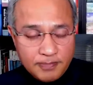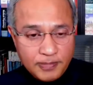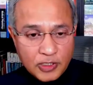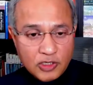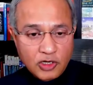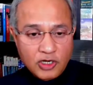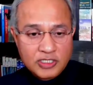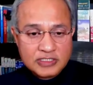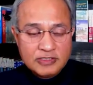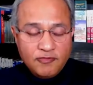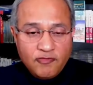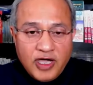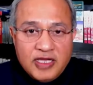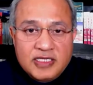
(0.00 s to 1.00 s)
because the
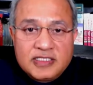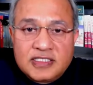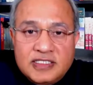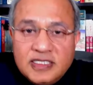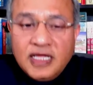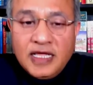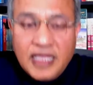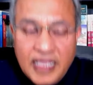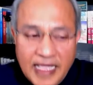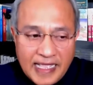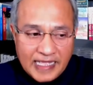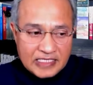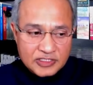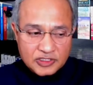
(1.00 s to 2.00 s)
virus
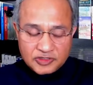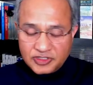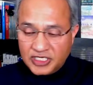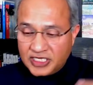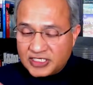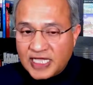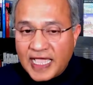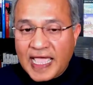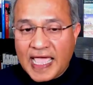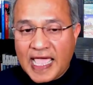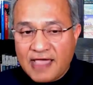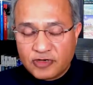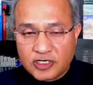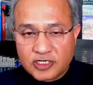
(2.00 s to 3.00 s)
has wreaked
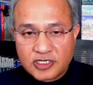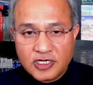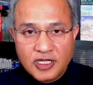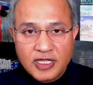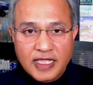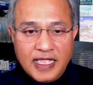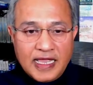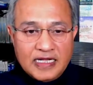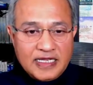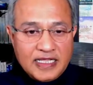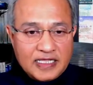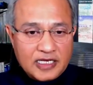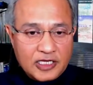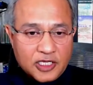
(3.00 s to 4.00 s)
havoc and
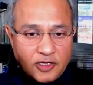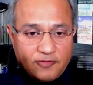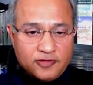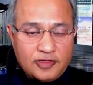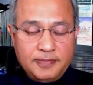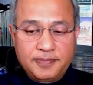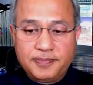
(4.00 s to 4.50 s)
taken care of them.